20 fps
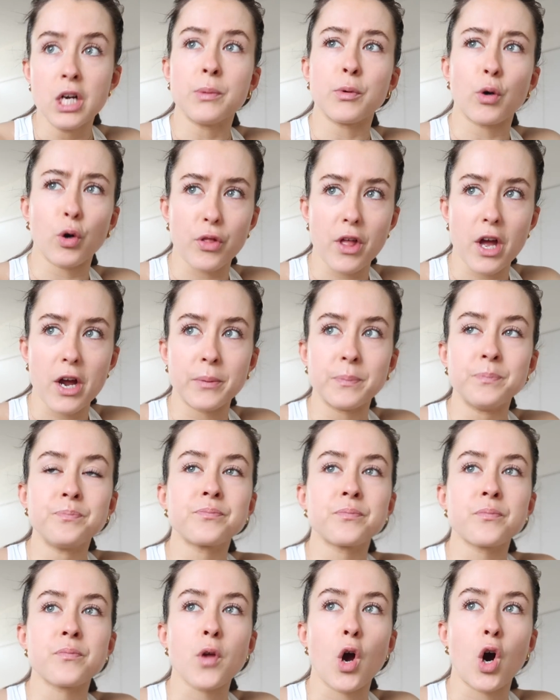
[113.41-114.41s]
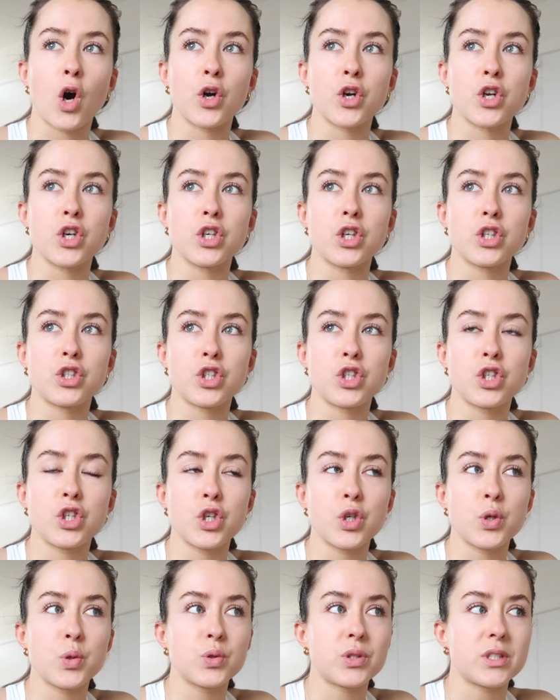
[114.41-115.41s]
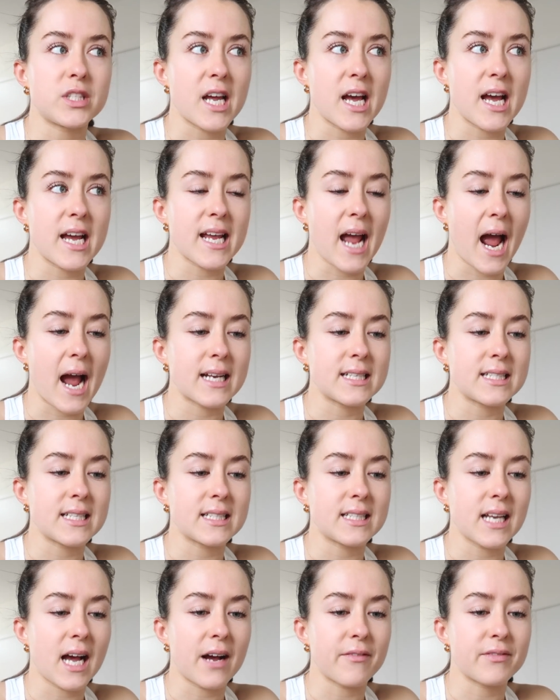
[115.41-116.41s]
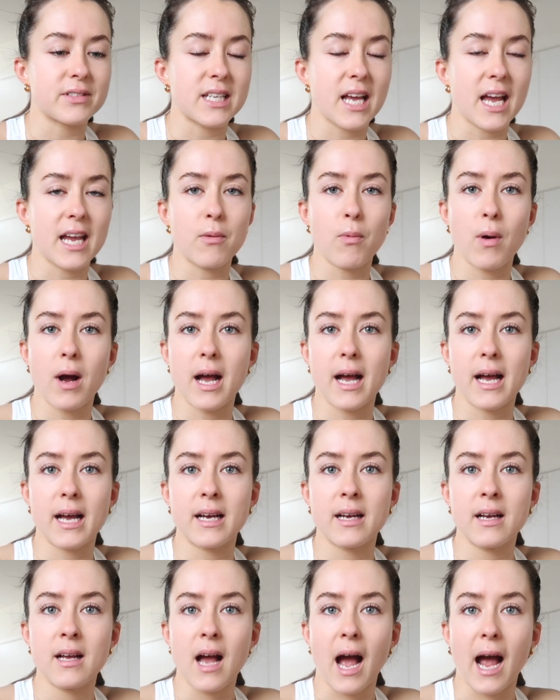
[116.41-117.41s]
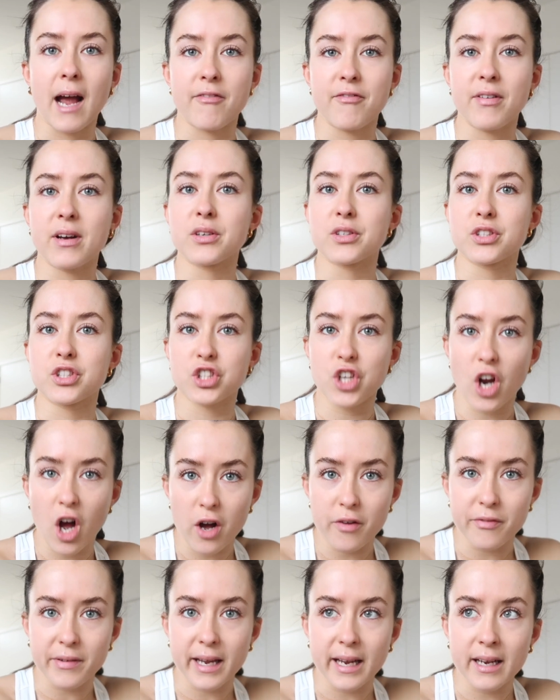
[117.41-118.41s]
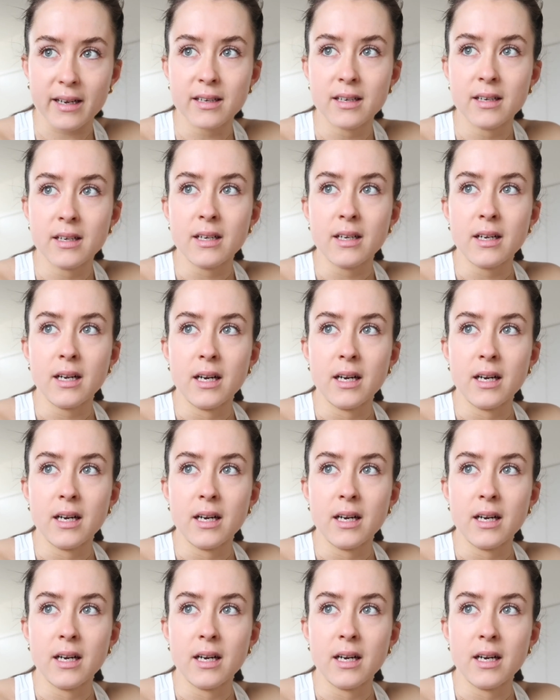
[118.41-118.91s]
Although on Tuesday, I did have a day where I felt starving,